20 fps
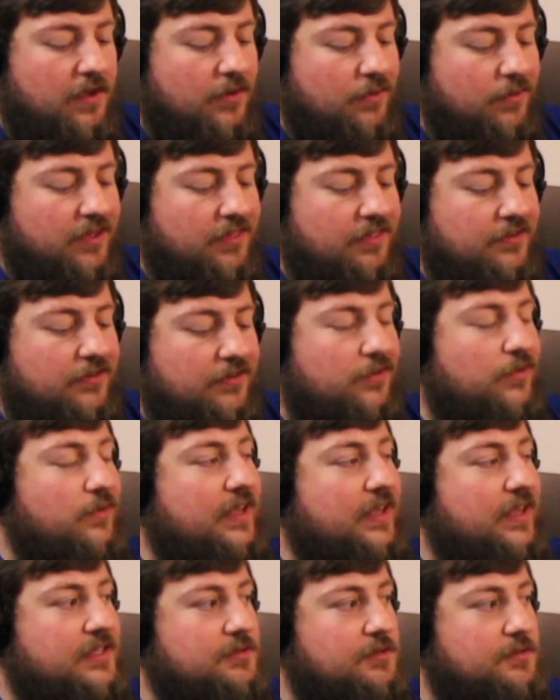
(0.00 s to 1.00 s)
with 2
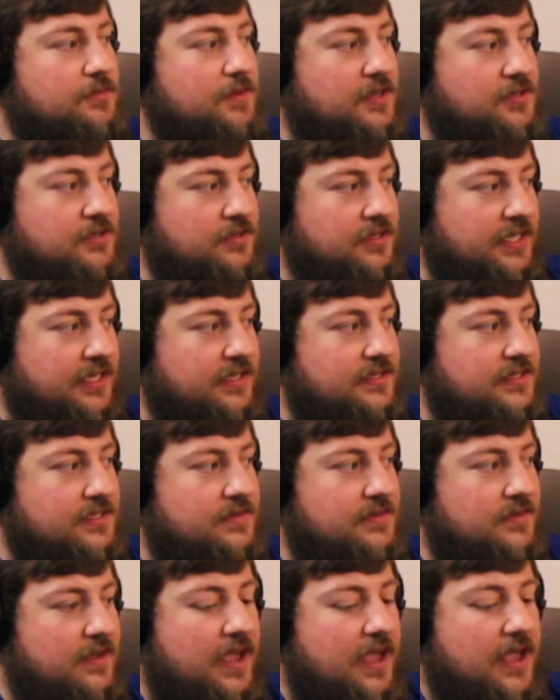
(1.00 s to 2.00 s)
kids with special
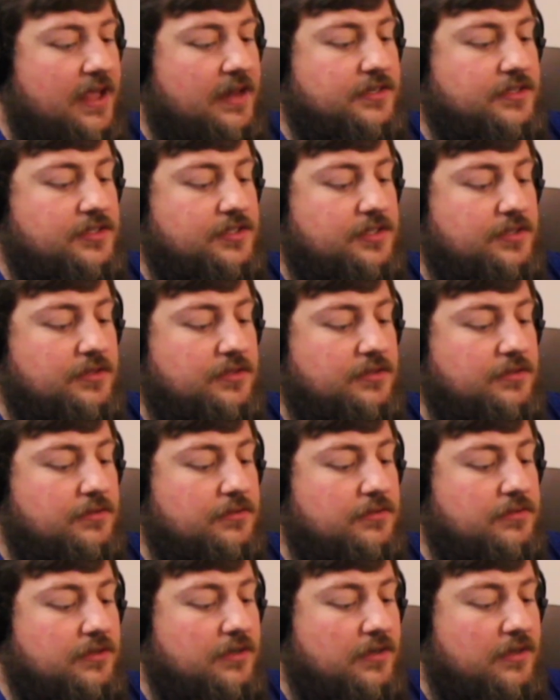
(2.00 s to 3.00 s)
needs and
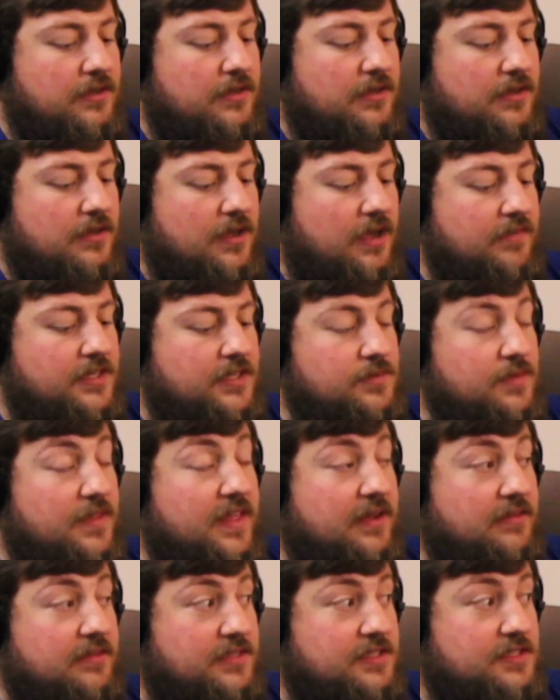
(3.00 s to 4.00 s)
2 of us
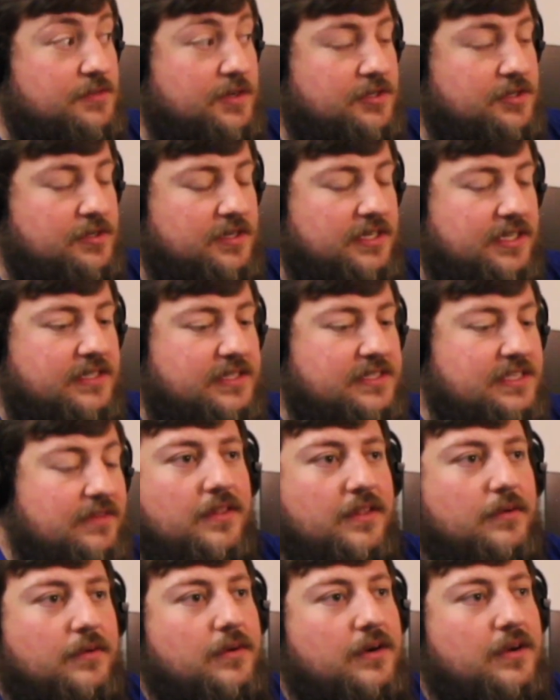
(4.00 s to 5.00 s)
without the special needs.
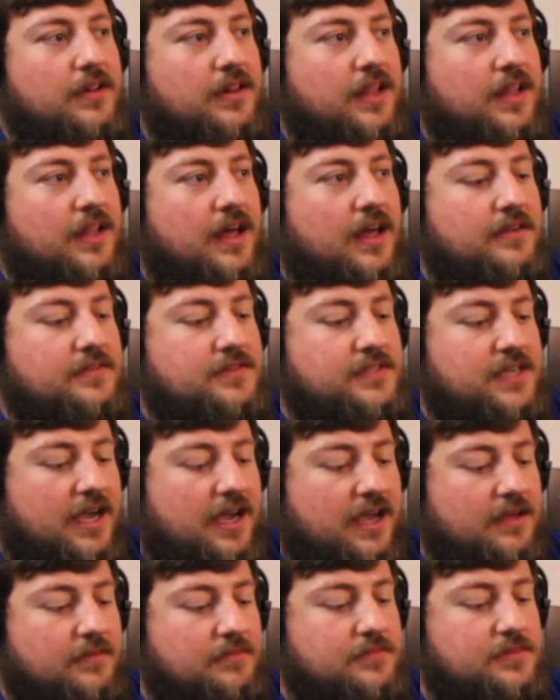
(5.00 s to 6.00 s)
There were a lot of
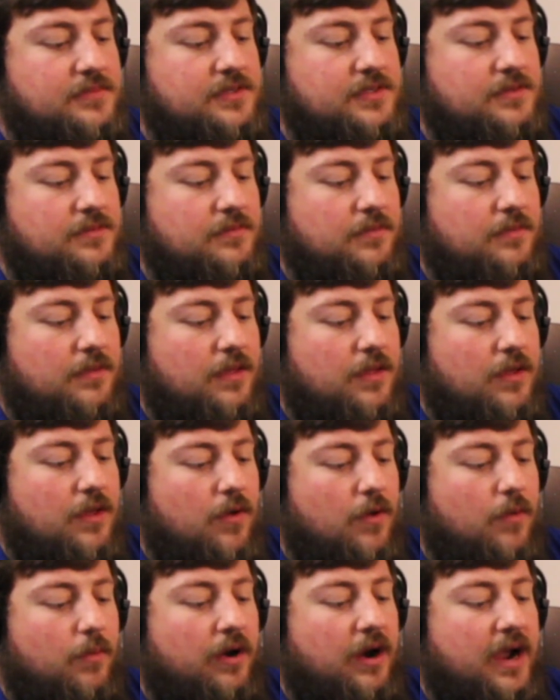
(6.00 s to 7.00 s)
times
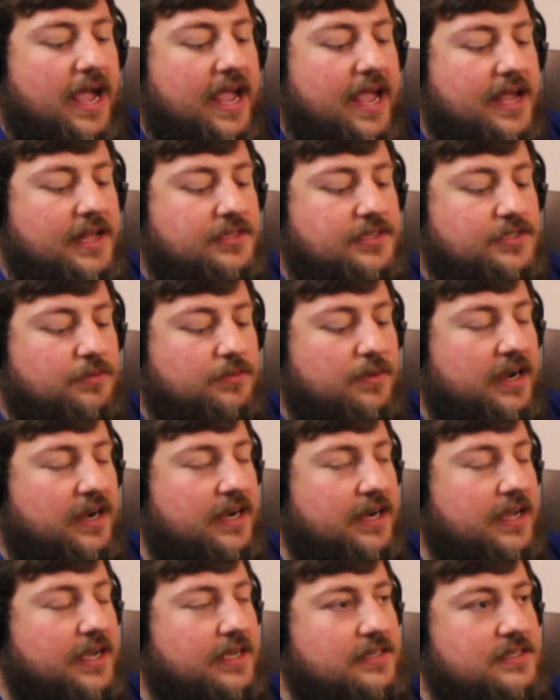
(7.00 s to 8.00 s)
where I had to
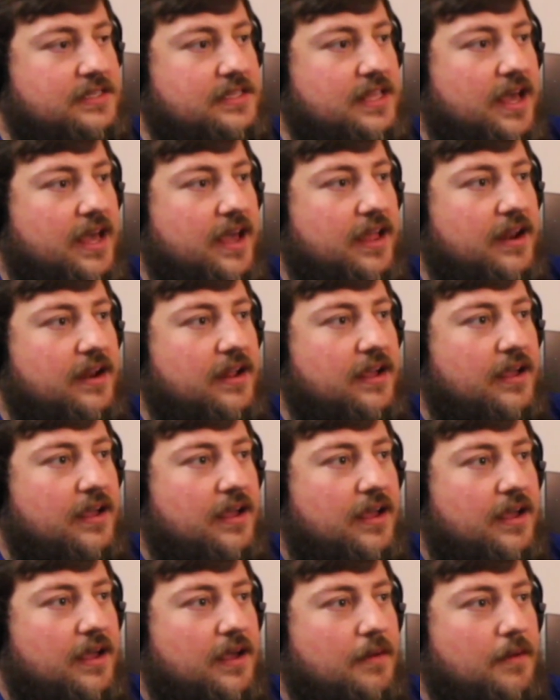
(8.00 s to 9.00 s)
recognize that
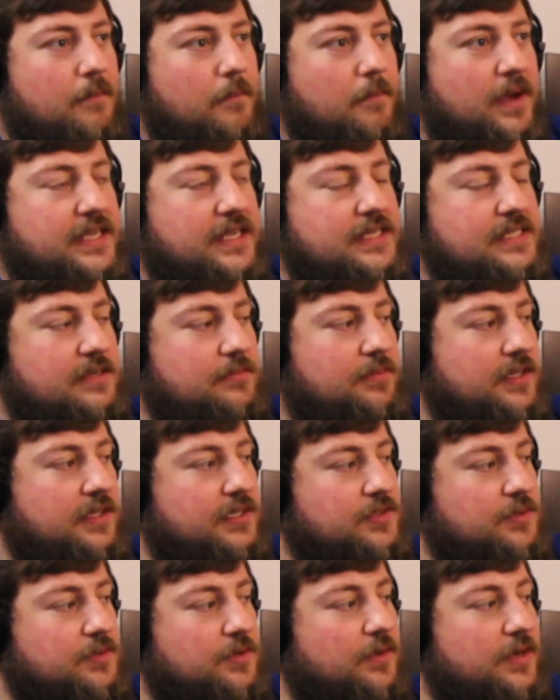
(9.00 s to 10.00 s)
my
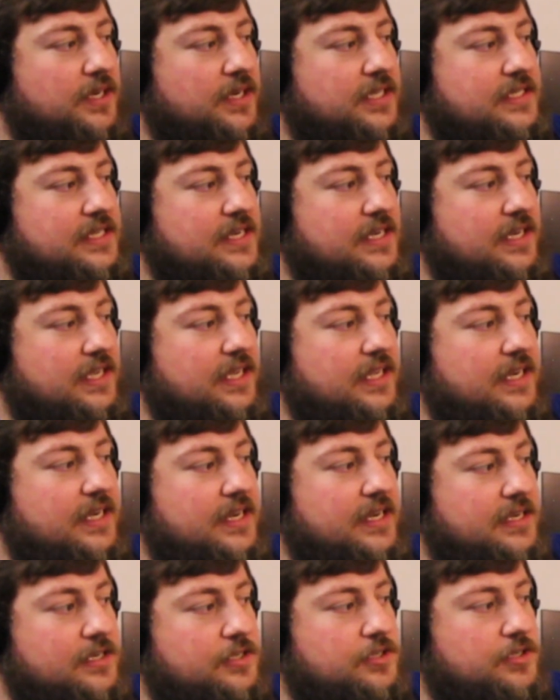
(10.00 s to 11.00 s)
siblings were going to need
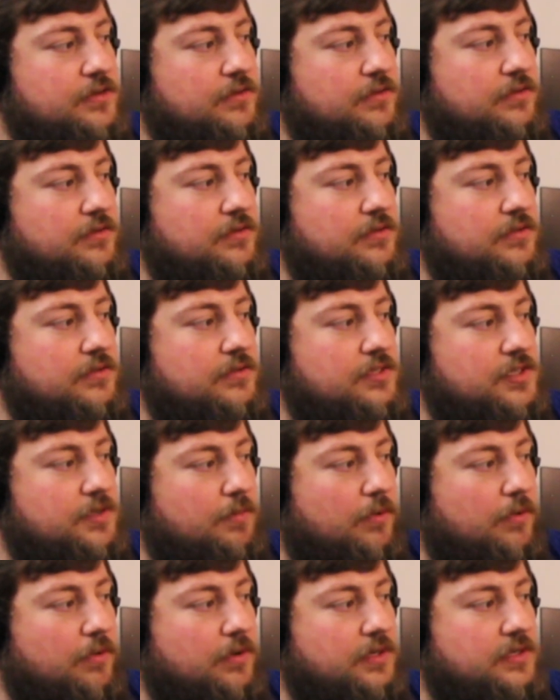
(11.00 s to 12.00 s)
additional
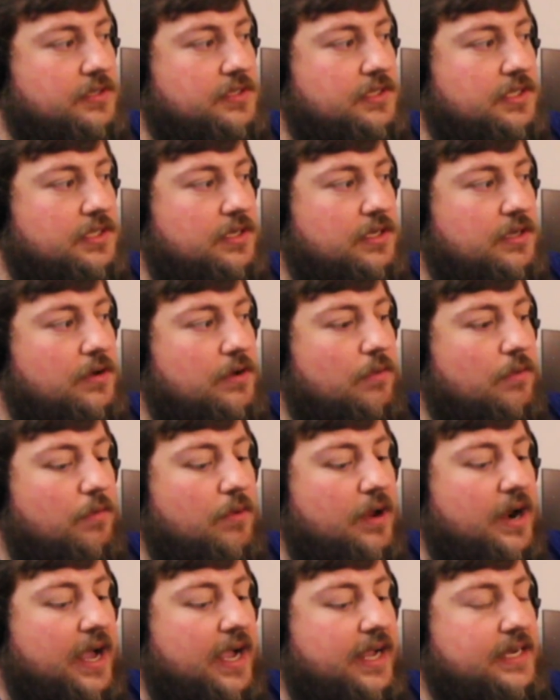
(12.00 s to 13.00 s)
support
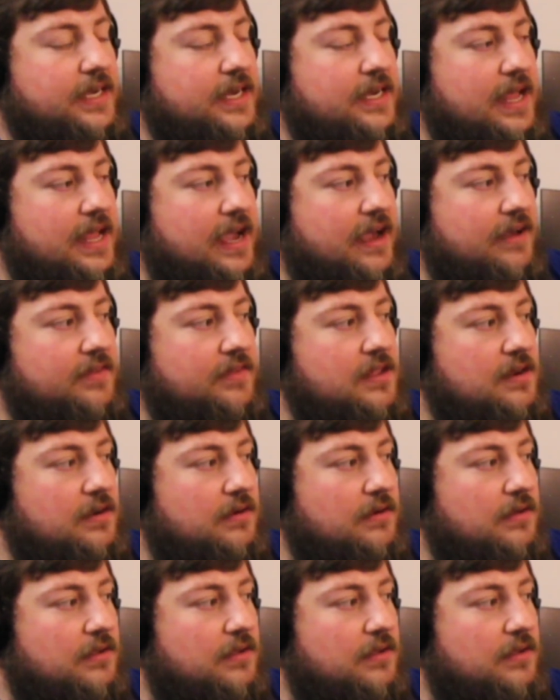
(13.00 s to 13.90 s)
when I didn't have it,